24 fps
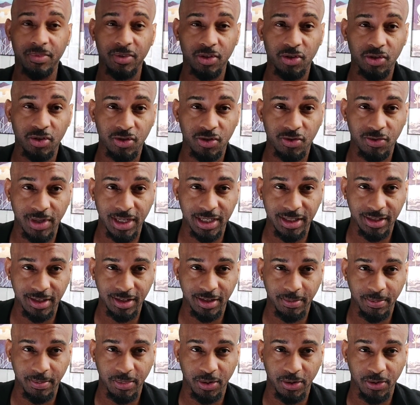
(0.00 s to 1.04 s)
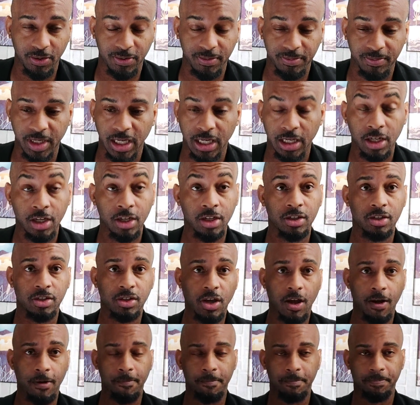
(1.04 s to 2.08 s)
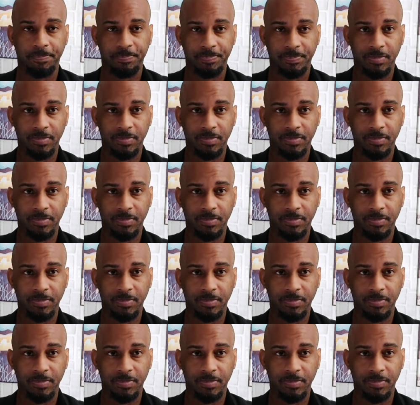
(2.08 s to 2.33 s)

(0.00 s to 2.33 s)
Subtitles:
straight to the moon. So,